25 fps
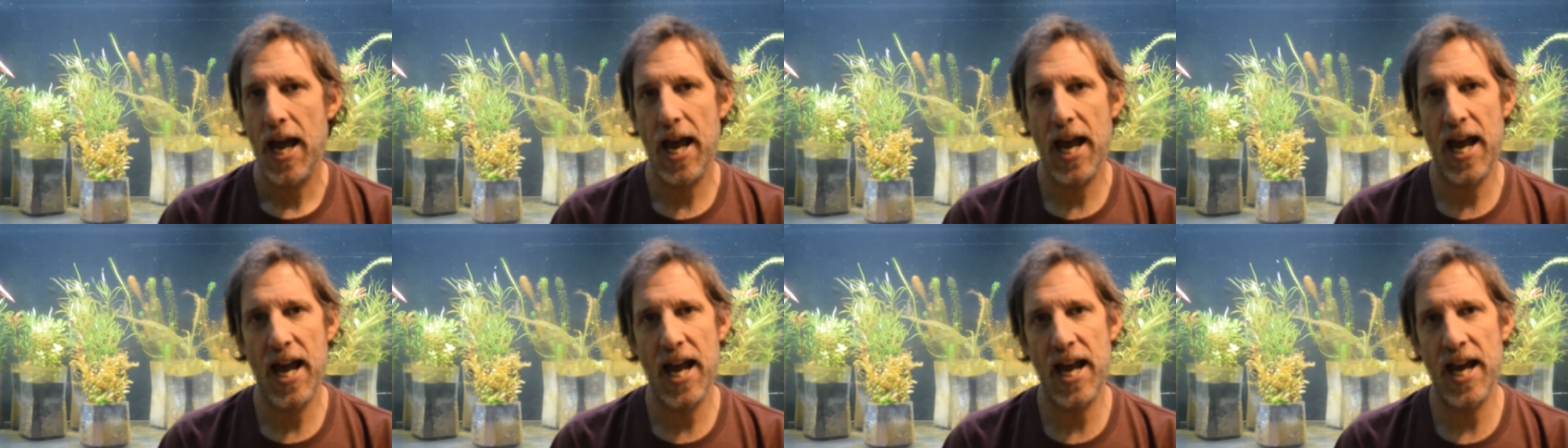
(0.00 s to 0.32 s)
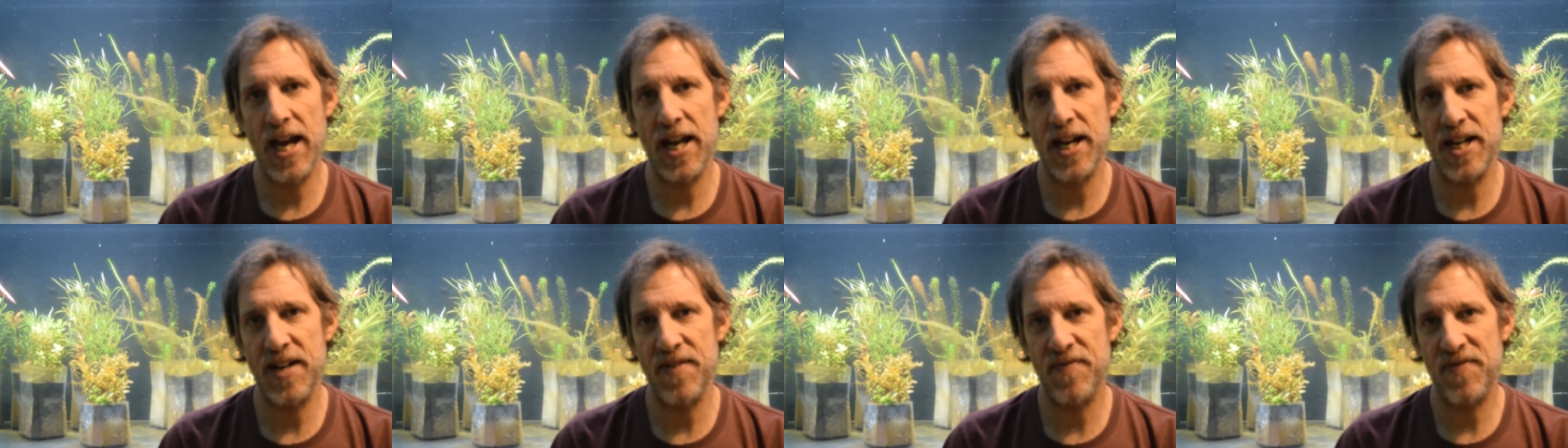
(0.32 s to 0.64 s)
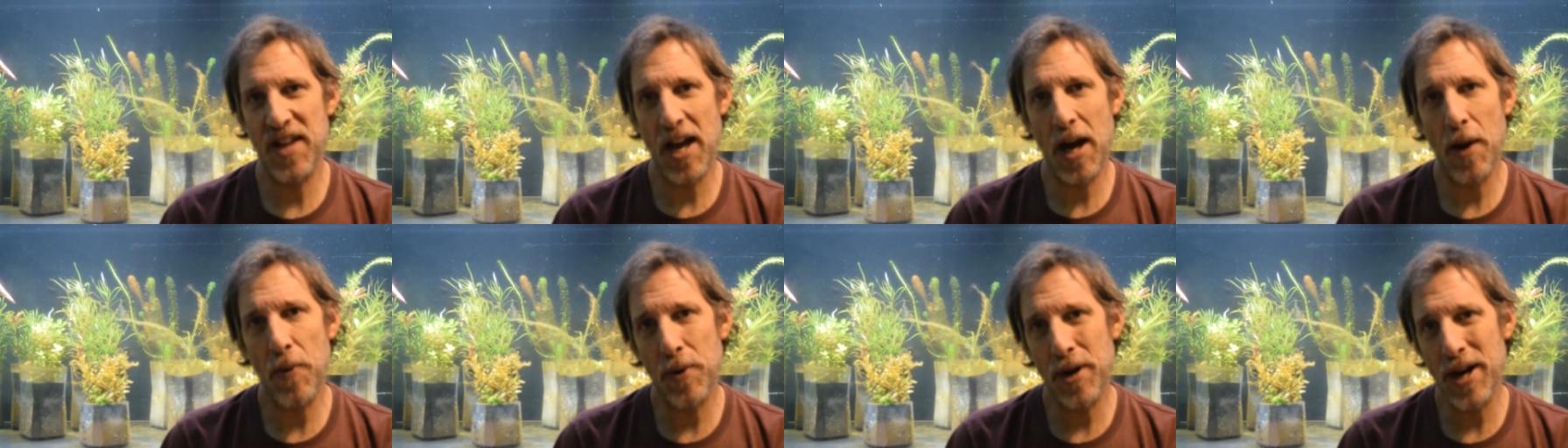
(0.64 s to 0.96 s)
and if
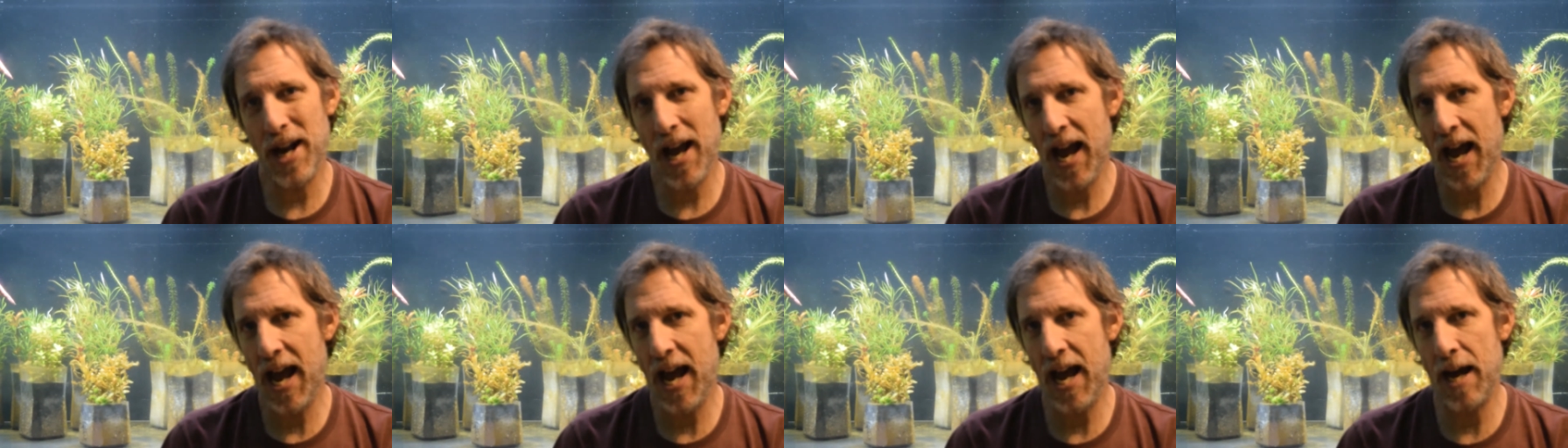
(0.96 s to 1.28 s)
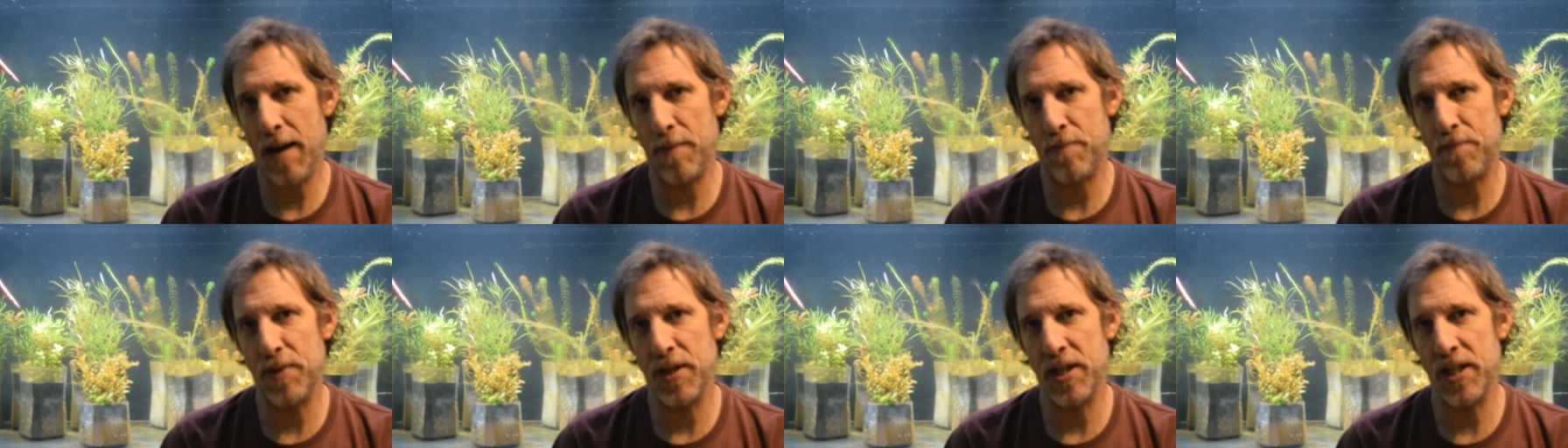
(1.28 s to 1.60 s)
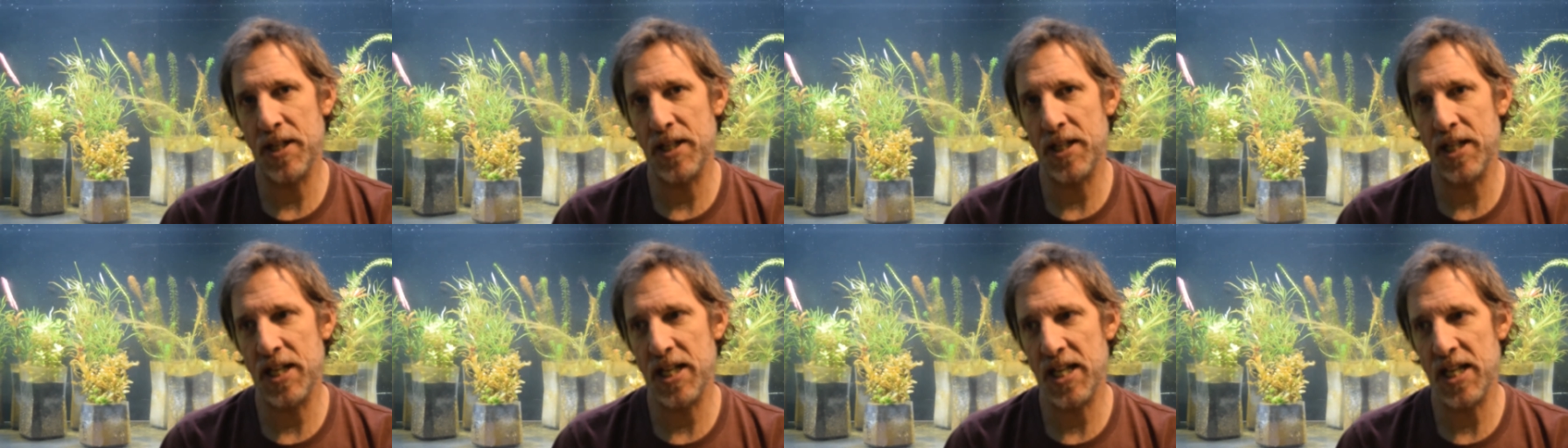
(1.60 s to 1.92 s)
that were to
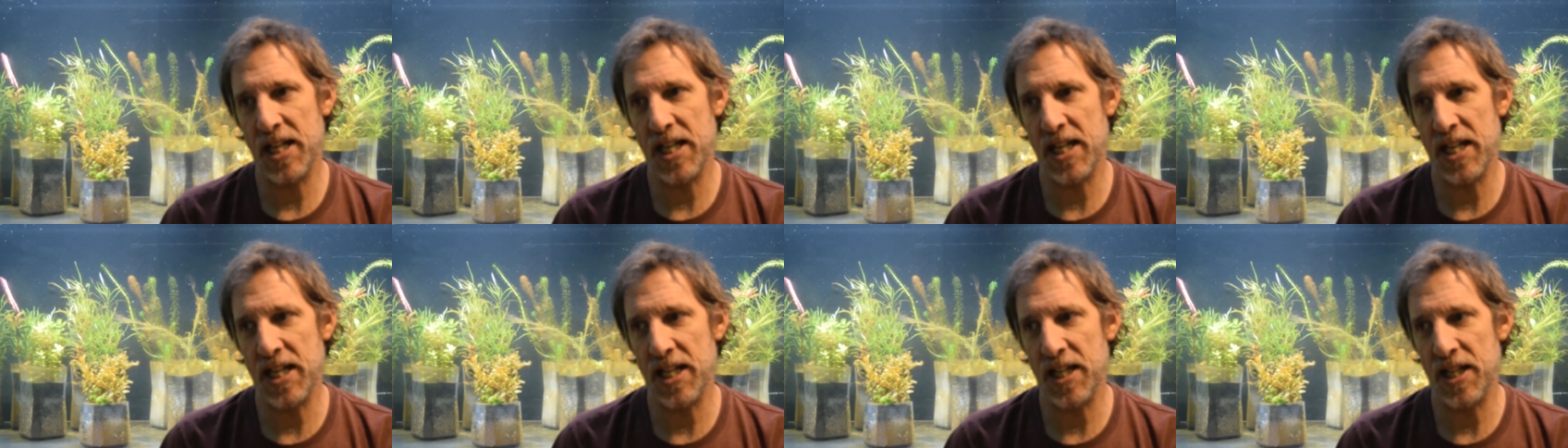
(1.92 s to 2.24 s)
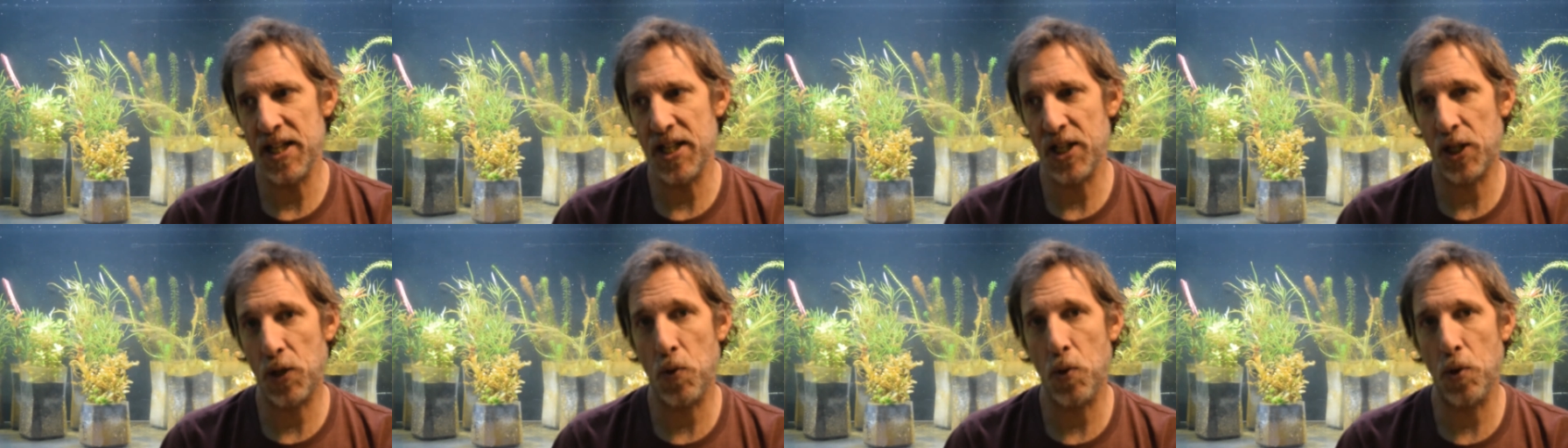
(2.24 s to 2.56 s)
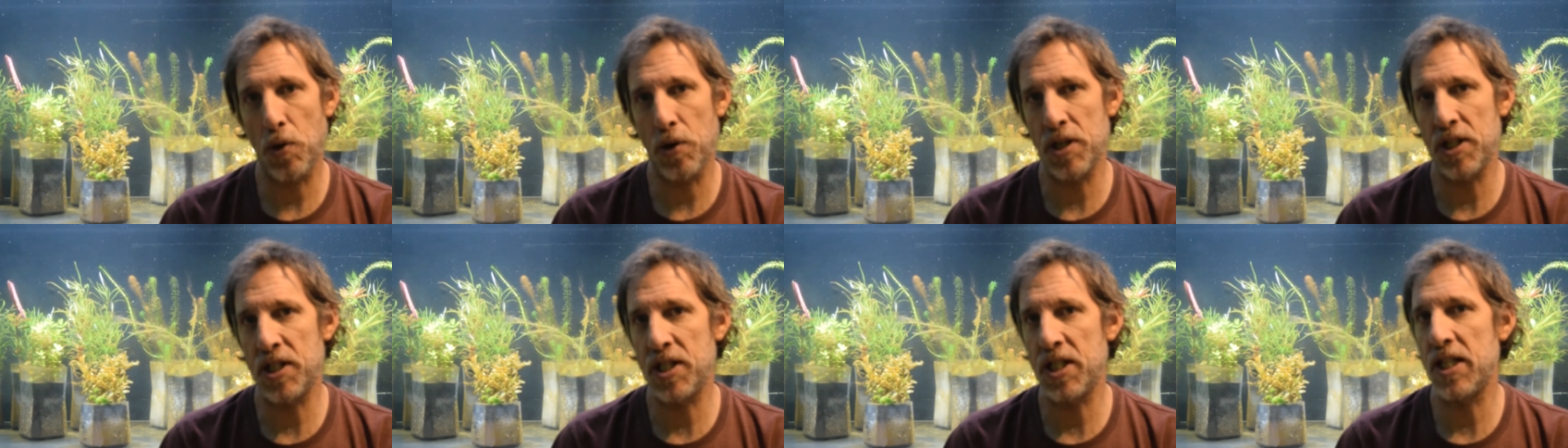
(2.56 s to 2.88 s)
happen in the
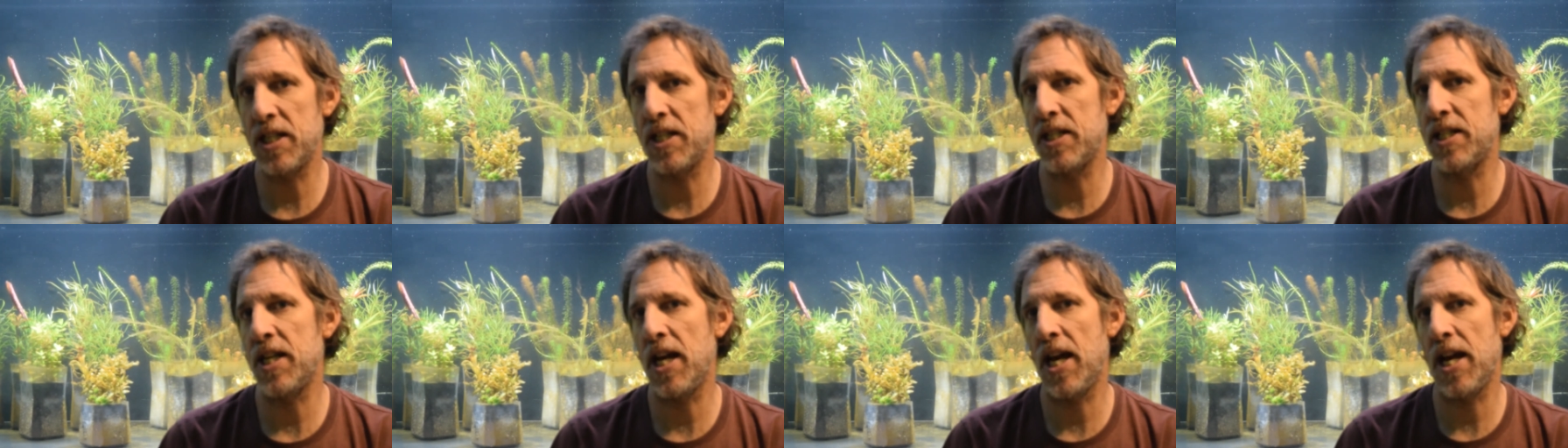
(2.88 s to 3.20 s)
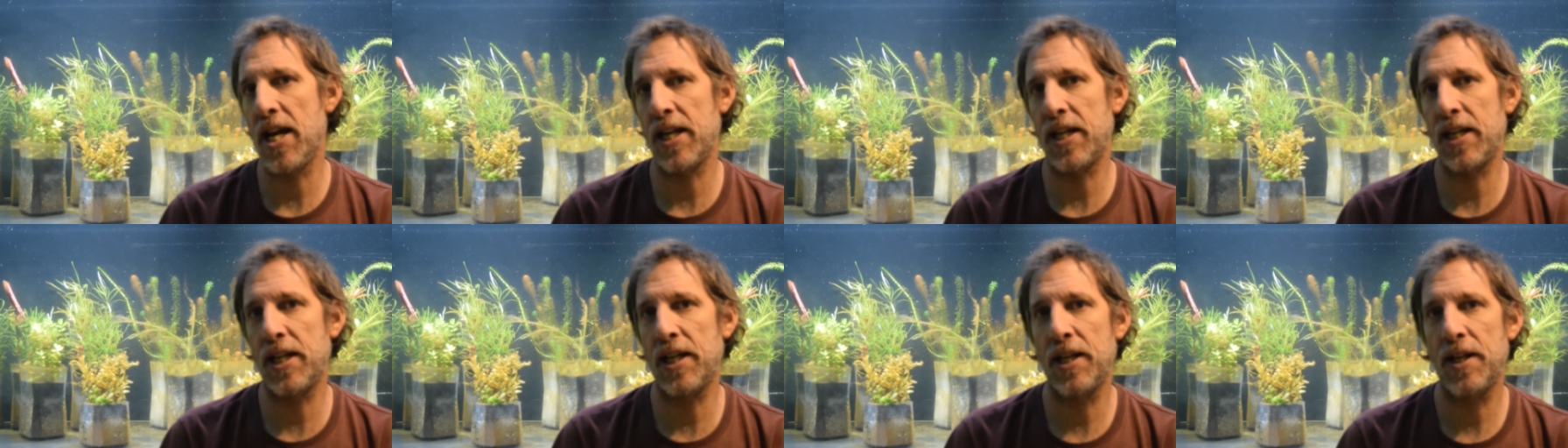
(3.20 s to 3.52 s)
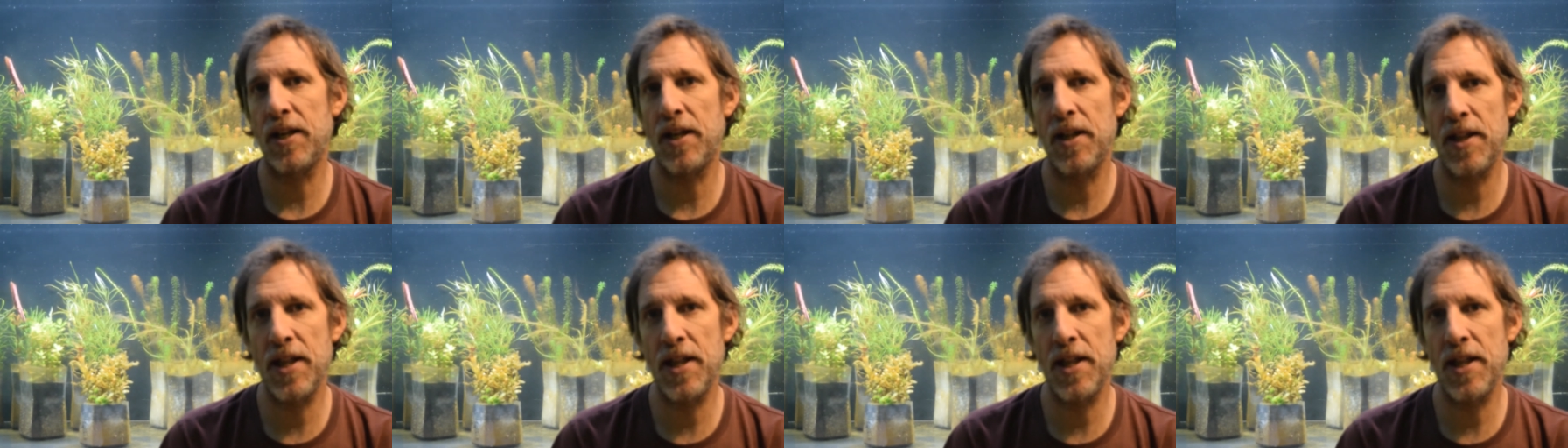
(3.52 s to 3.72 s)
quarantine tank